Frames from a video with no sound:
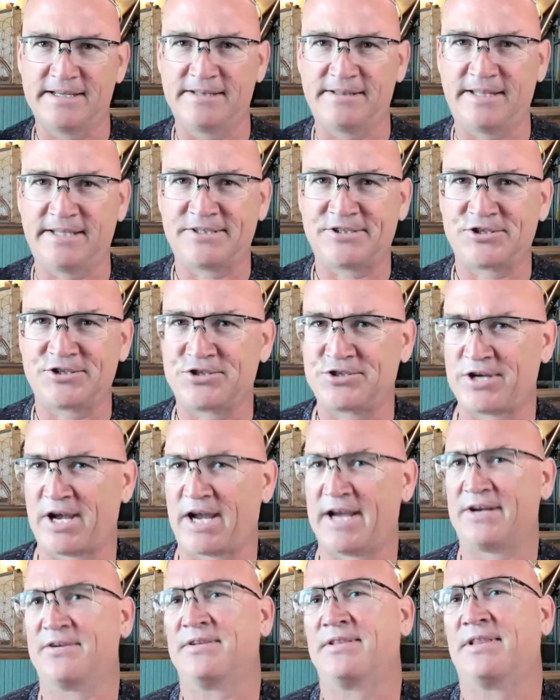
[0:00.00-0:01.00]
Let's
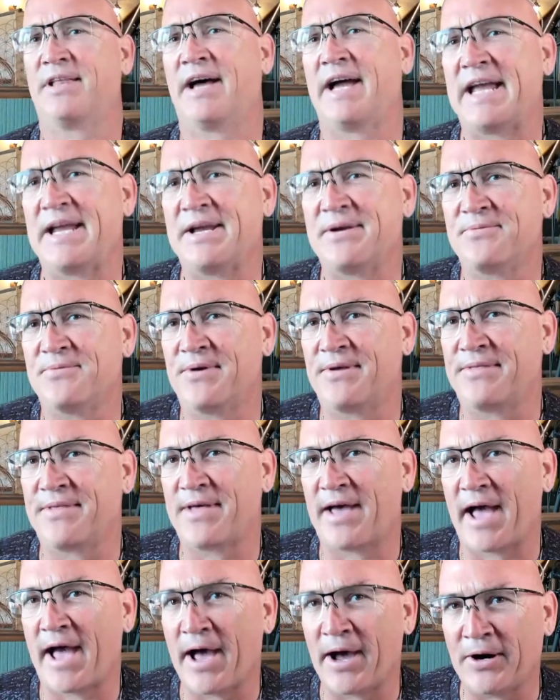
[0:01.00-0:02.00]
shine our light
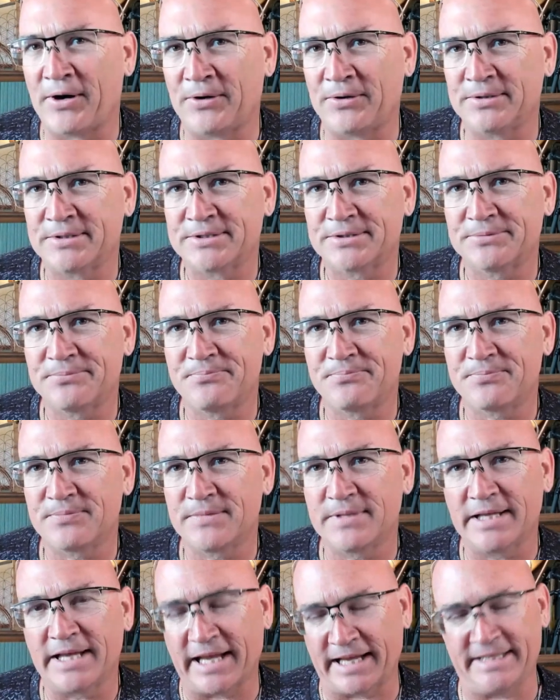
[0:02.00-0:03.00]
without
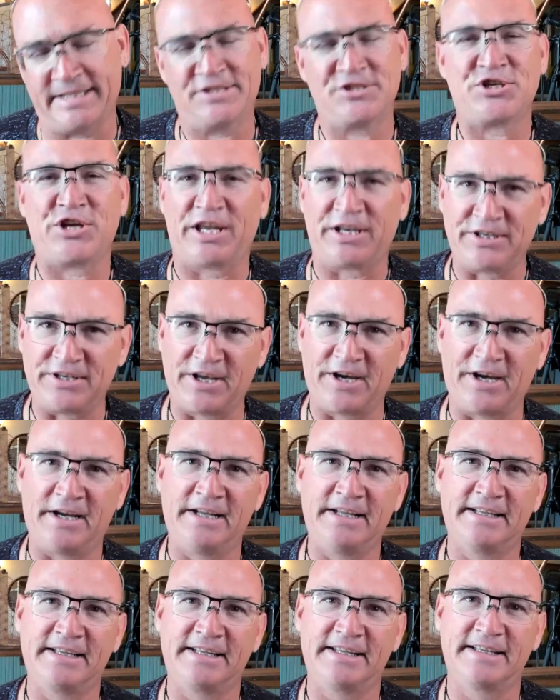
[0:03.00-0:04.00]
an agenda.
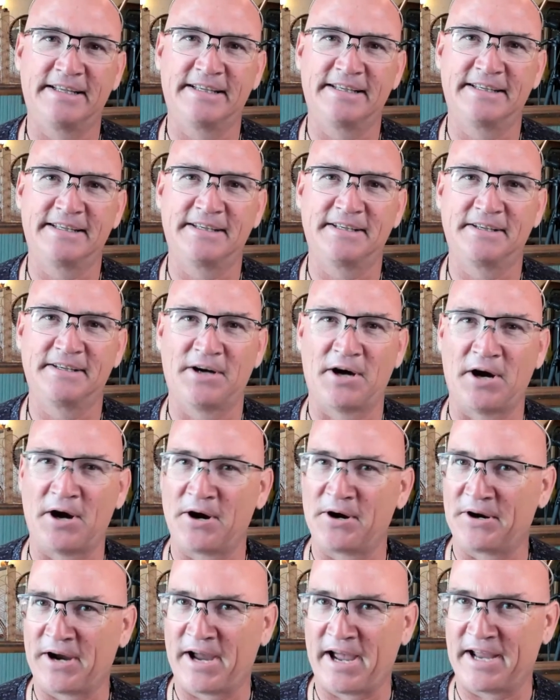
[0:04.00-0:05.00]

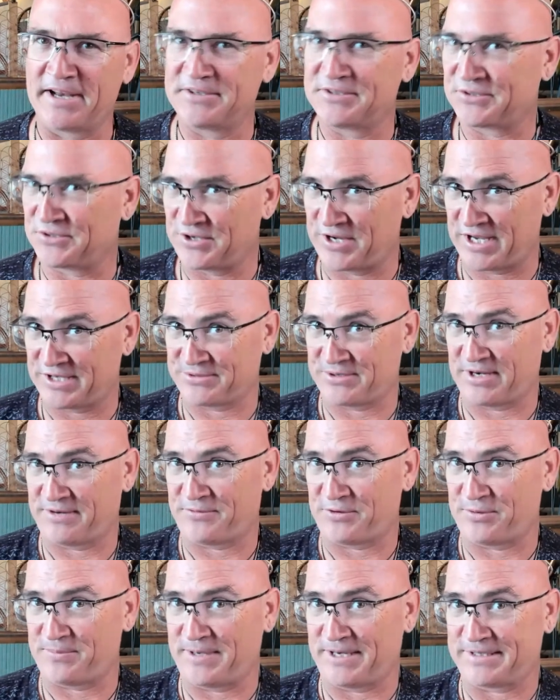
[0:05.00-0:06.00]
All right. So you guys ready
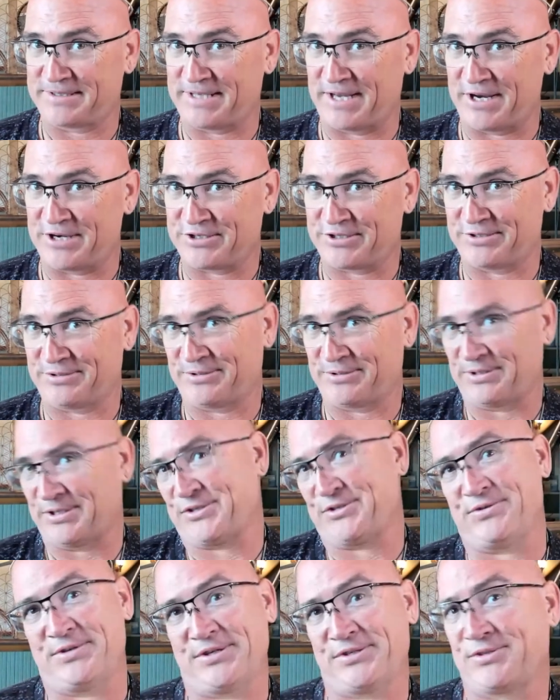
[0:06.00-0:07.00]
for a meditation? Let's
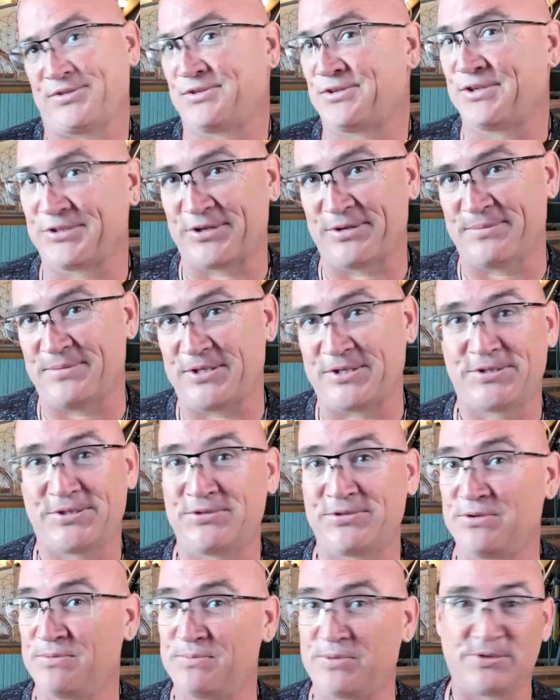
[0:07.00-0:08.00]
do this. This is going to be
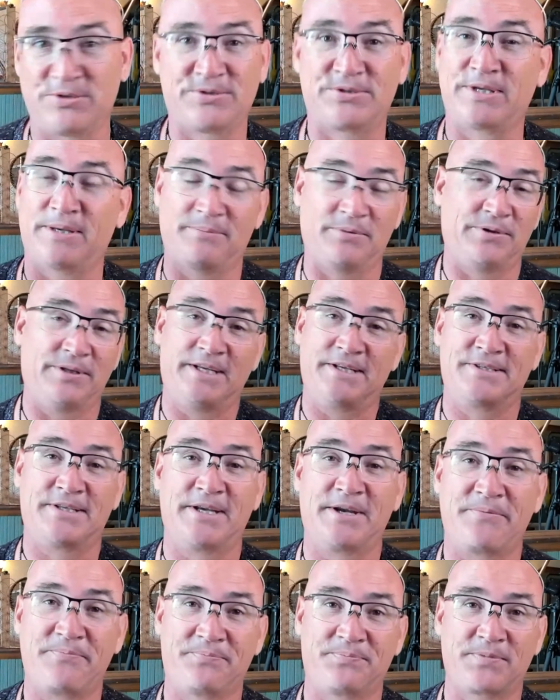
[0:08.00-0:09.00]
super simple
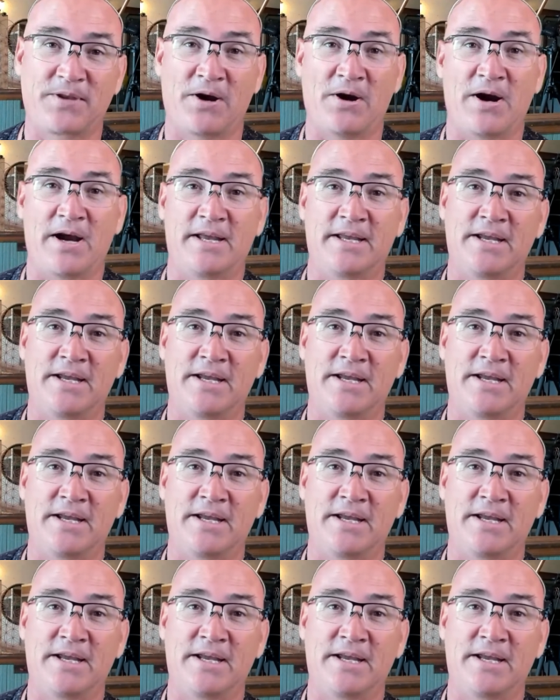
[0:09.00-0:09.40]
easy. All right.